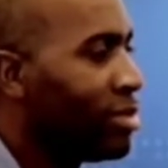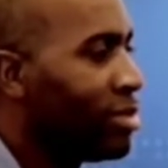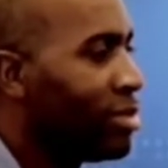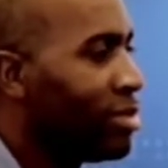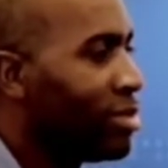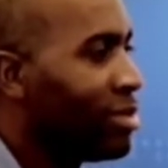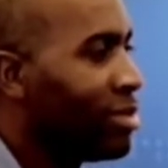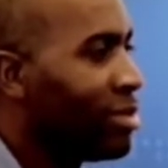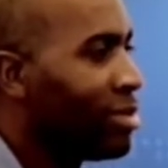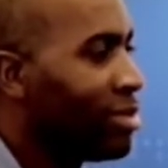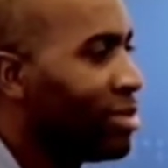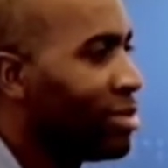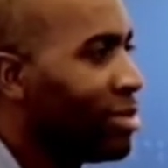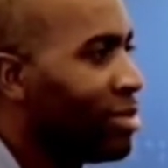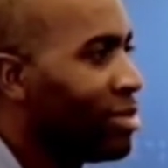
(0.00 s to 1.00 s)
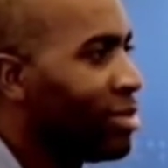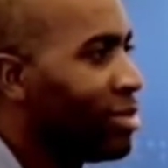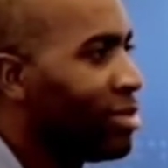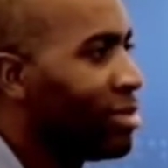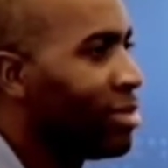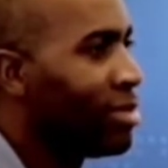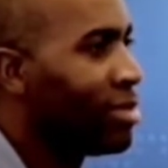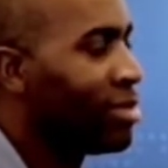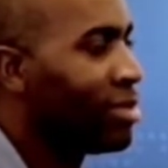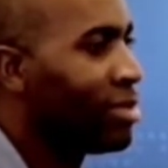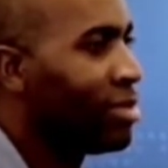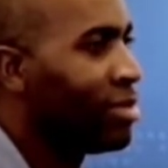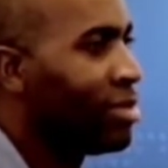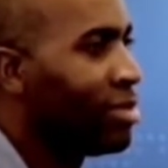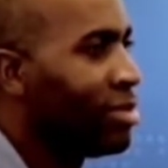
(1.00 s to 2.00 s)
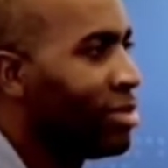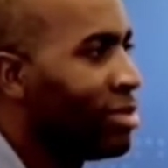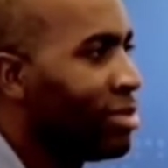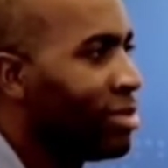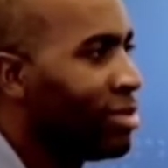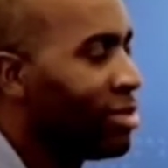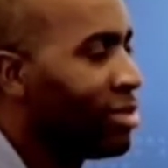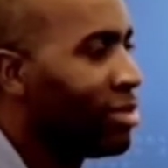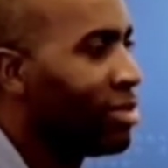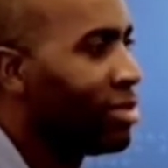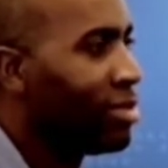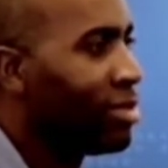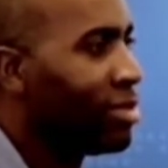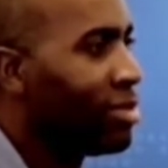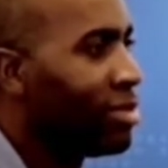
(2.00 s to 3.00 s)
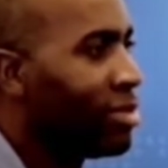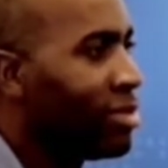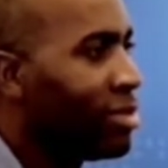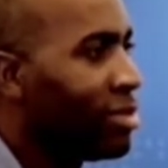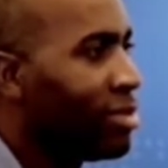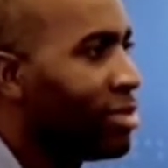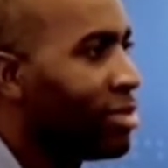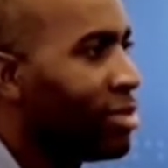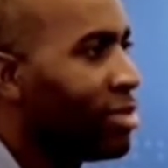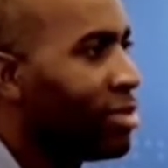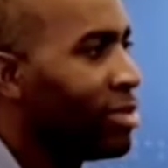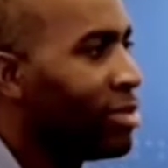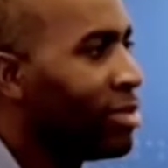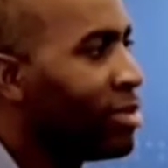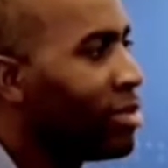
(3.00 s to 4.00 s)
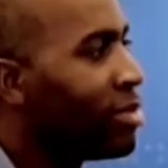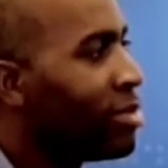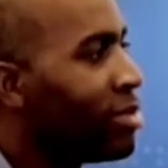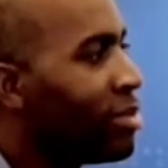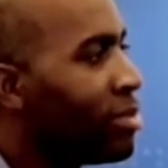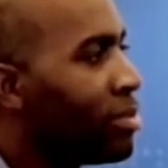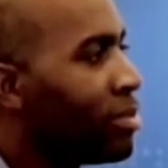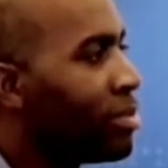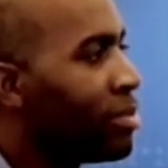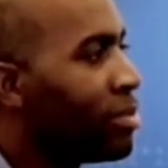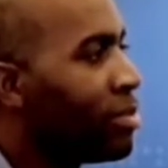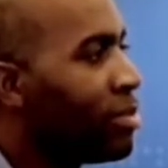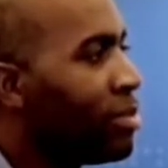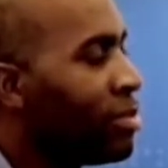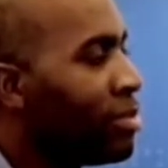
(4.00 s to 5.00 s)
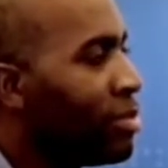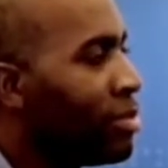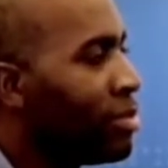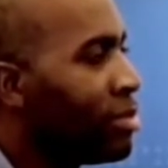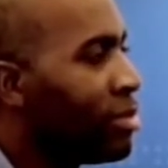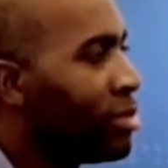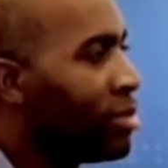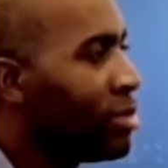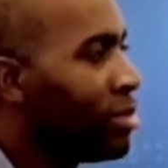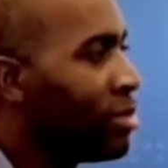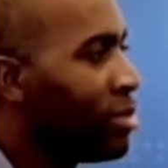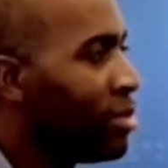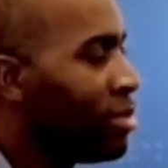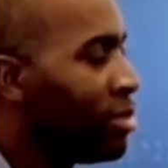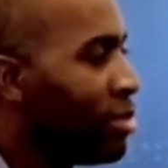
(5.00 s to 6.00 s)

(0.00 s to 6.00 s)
The person shown says nothing.